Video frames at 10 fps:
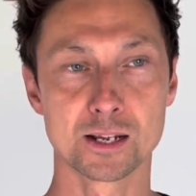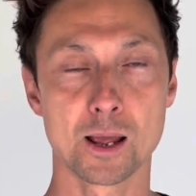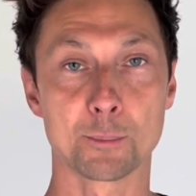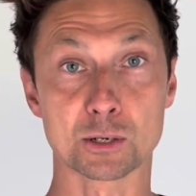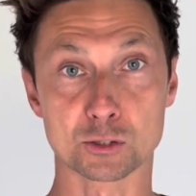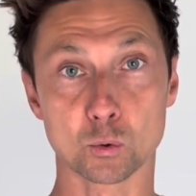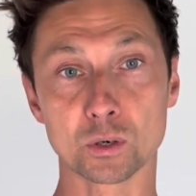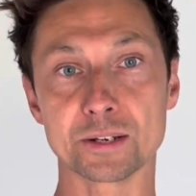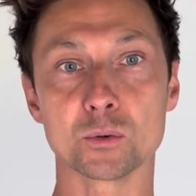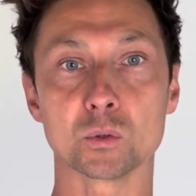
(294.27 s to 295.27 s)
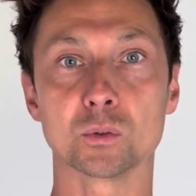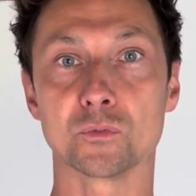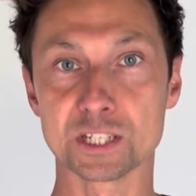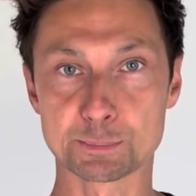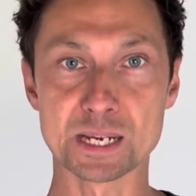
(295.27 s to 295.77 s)
Because all in all,
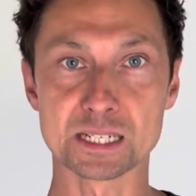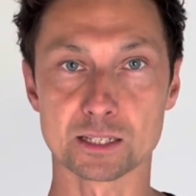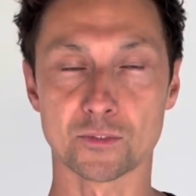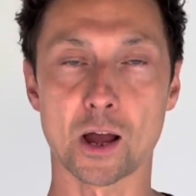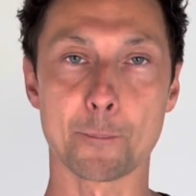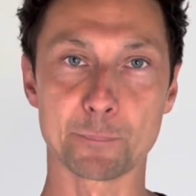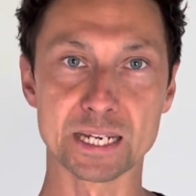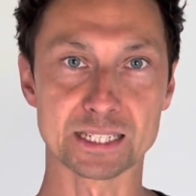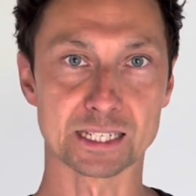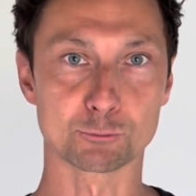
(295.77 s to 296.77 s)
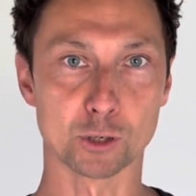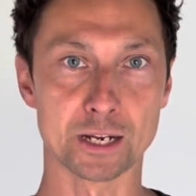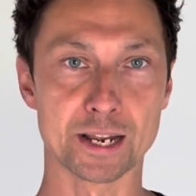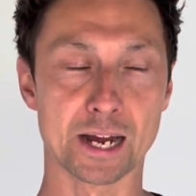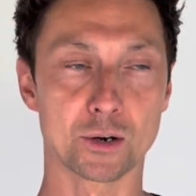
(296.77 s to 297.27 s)
this pizza that I'm making right
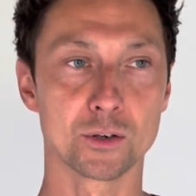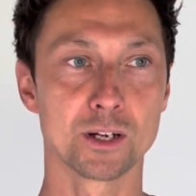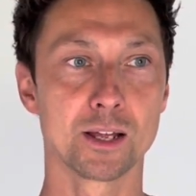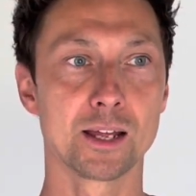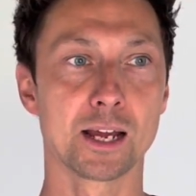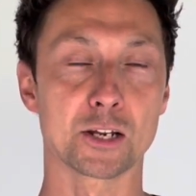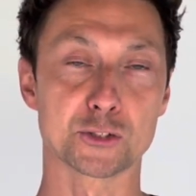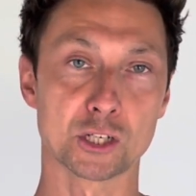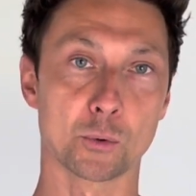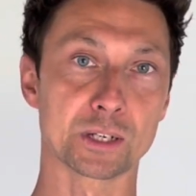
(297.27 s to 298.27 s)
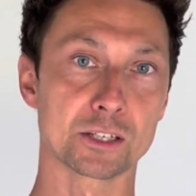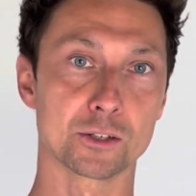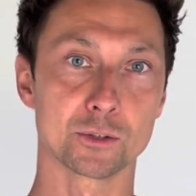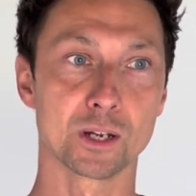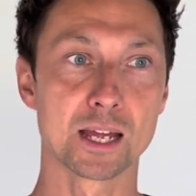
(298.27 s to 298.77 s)
now and showing
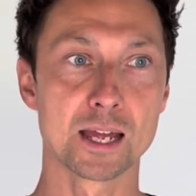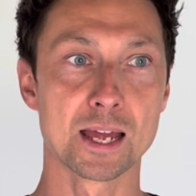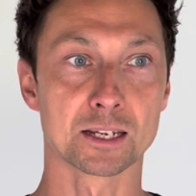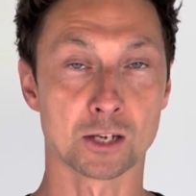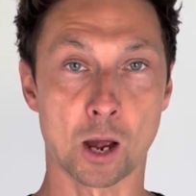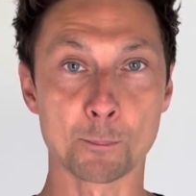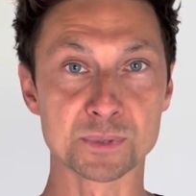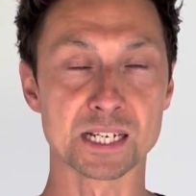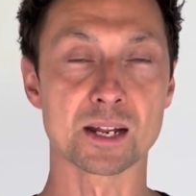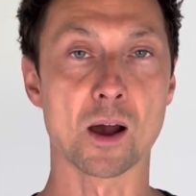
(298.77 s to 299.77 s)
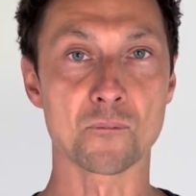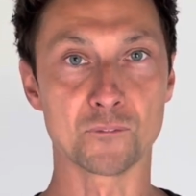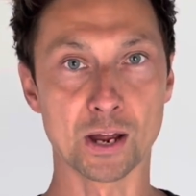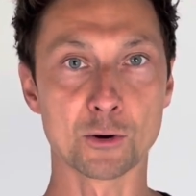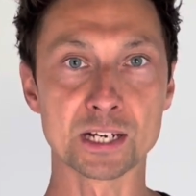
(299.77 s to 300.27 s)
you comes in at a
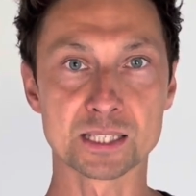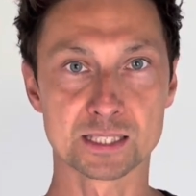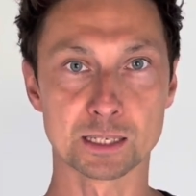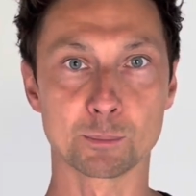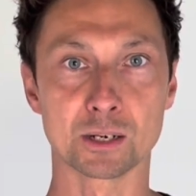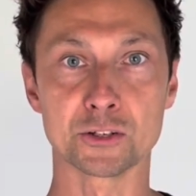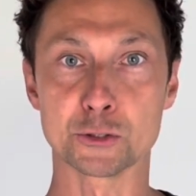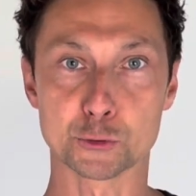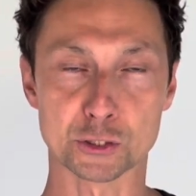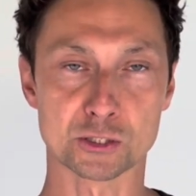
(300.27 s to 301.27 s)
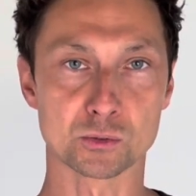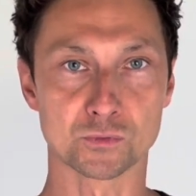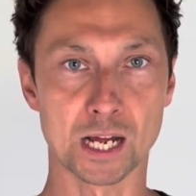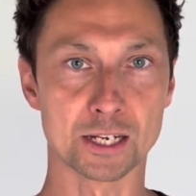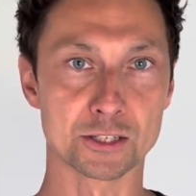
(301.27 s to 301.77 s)
very similar nutritional
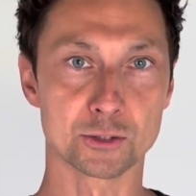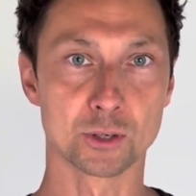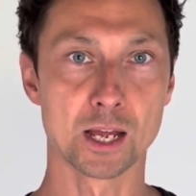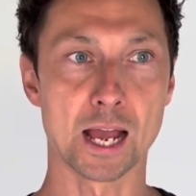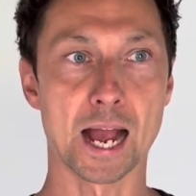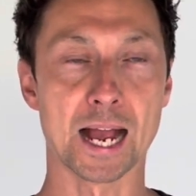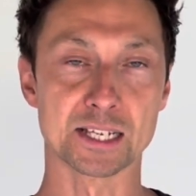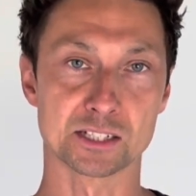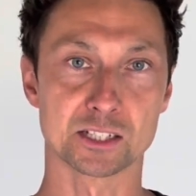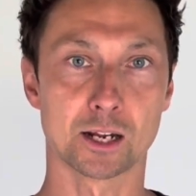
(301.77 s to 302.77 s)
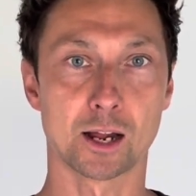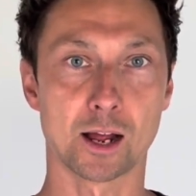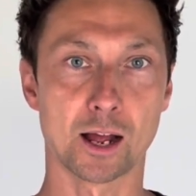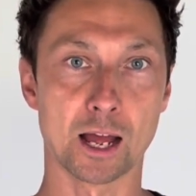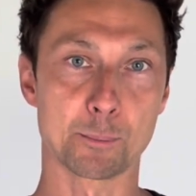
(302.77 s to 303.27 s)
value as
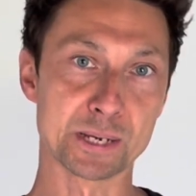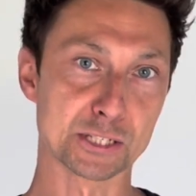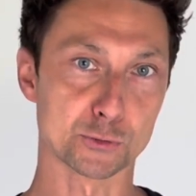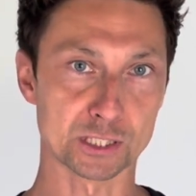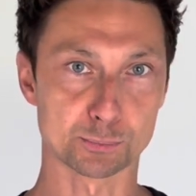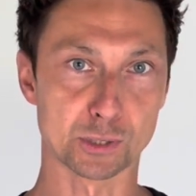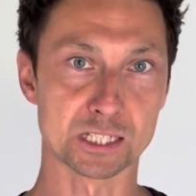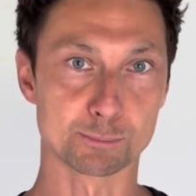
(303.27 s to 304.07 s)
a Pizza Express